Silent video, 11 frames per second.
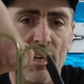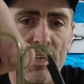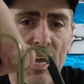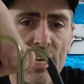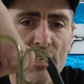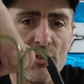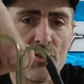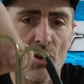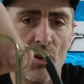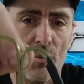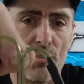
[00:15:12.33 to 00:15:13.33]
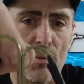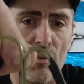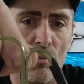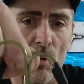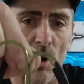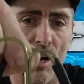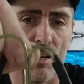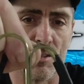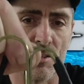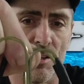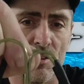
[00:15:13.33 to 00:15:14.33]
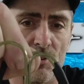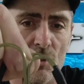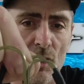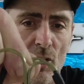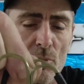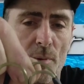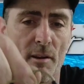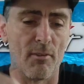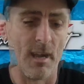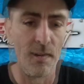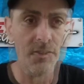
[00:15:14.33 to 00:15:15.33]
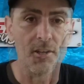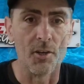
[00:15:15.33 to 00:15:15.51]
an inch up the wires and just loop it round.